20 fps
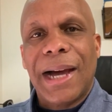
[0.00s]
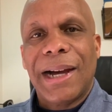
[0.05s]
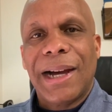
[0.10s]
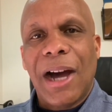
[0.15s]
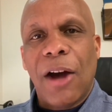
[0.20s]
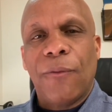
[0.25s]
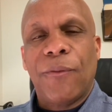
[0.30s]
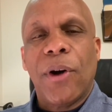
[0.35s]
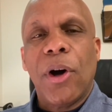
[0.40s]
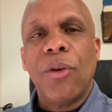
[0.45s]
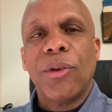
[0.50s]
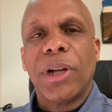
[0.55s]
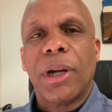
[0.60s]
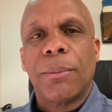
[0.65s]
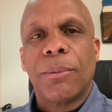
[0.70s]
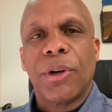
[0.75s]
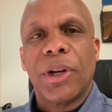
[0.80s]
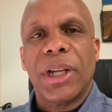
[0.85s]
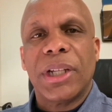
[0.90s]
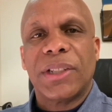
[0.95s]
Our phone
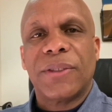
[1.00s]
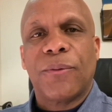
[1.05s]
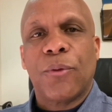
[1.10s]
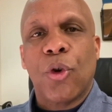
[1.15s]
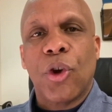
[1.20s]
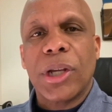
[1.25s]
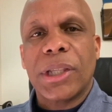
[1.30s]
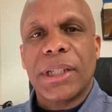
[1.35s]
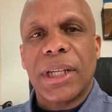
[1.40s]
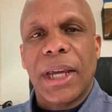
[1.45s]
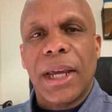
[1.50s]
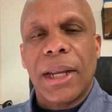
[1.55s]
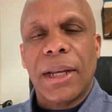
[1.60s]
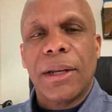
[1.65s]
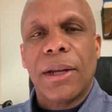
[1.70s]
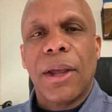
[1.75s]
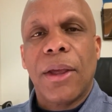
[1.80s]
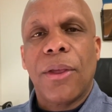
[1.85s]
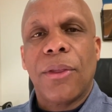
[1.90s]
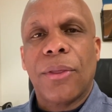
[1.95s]
number is
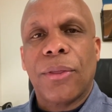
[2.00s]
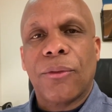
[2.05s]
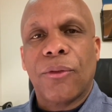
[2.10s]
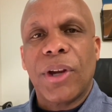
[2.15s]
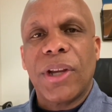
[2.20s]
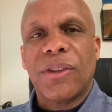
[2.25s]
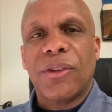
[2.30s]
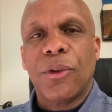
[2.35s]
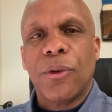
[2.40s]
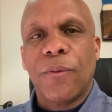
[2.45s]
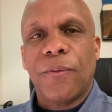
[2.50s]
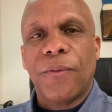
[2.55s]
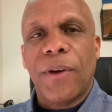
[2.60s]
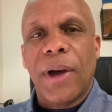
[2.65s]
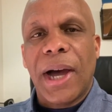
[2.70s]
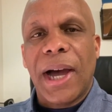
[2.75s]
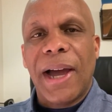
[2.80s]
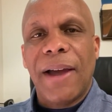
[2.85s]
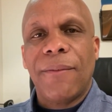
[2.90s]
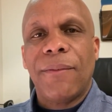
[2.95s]

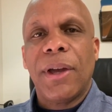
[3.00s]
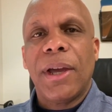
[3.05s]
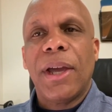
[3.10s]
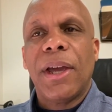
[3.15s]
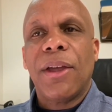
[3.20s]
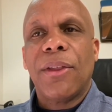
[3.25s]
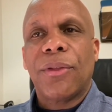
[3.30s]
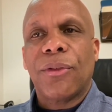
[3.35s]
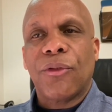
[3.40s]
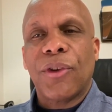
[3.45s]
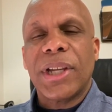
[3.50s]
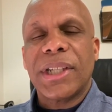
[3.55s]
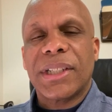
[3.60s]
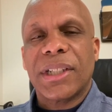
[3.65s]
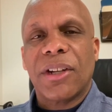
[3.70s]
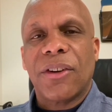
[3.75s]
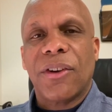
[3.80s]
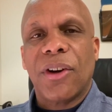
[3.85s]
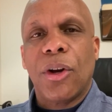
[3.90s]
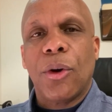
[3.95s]

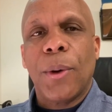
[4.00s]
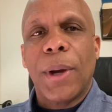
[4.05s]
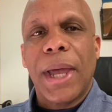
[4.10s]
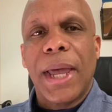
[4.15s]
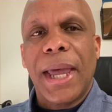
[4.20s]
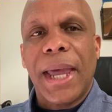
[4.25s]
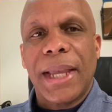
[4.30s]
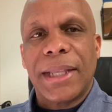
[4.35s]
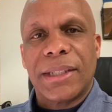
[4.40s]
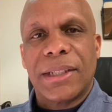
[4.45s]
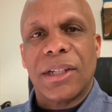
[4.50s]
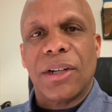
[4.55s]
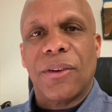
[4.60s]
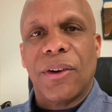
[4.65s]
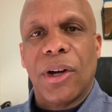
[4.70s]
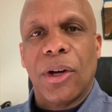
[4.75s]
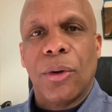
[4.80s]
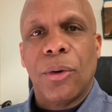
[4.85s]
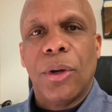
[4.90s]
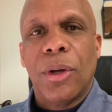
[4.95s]

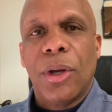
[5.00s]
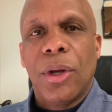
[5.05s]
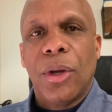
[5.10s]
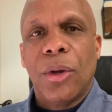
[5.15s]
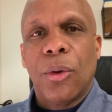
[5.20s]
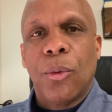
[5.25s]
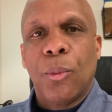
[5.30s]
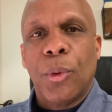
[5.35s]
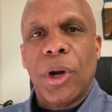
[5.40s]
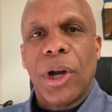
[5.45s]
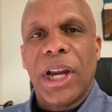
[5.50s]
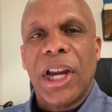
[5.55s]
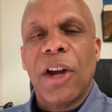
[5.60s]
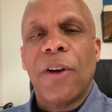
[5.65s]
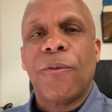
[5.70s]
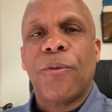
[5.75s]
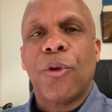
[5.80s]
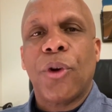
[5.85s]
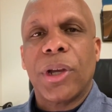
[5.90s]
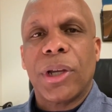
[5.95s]
410-325-3080. We're
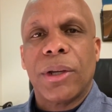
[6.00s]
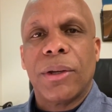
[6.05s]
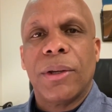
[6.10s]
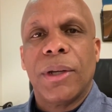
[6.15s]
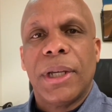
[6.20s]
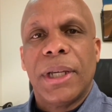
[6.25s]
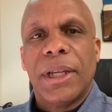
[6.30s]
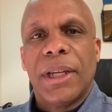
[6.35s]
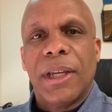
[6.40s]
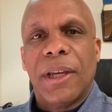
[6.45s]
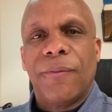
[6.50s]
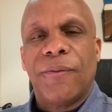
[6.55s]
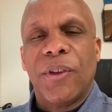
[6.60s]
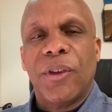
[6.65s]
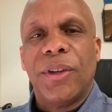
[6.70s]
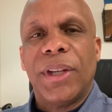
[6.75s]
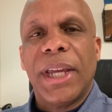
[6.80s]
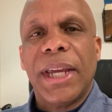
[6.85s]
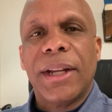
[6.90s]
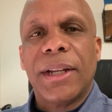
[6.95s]
here for you. If
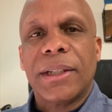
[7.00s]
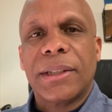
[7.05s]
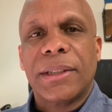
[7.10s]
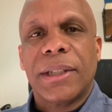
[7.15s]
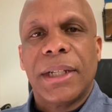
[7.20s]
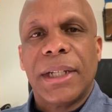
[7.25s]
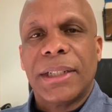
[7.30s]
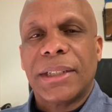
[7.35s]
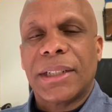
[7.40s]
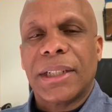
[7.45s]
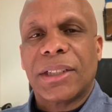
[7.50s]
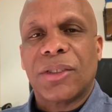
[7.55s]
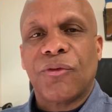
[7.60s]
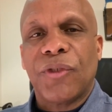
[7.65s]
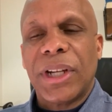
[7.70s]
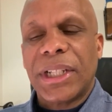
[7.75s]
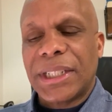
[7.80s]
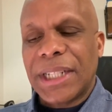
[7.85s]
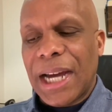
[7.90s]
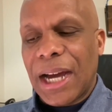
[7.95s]
you need us, just
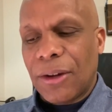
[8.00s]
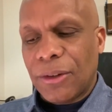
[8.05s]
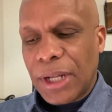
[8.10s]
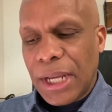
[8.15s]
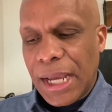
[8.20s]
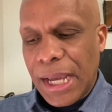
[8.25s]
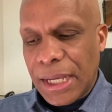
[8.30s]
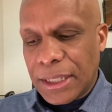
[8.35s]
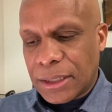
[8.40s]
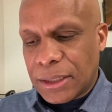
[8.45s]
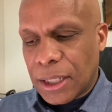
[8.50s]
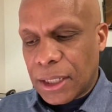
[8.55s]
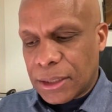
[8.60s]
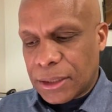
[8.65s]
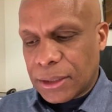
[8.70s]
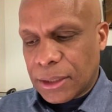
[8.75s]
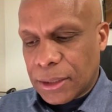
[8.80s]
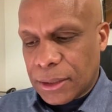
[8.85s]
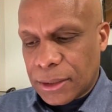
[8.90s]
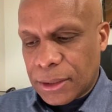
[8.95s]
reach out and
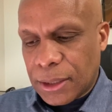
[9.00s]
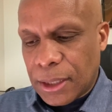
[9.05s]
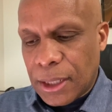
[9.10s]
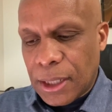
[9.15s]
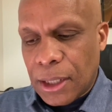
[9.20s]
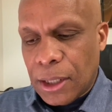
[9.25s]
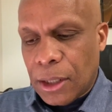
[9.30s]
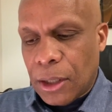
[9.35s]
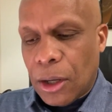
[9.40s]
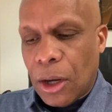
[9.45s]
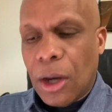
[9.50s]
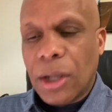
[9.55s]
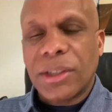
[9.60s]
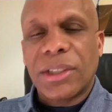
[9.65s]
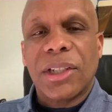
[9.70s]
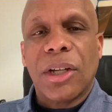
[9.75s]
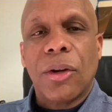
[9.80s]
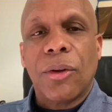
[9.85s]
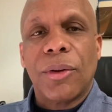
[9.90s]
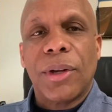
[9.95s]
touch us.
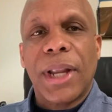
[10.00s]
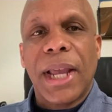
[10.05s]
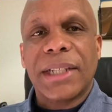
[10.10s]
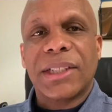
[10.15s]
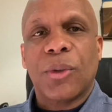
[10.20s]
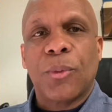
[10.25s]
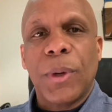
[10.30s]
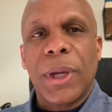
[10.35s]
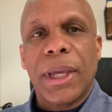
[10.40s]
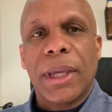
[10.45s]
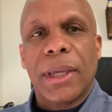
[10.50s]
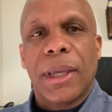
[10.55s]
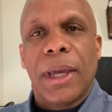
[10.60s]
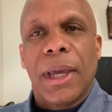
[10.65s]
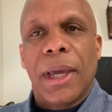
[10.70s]
Also, next week,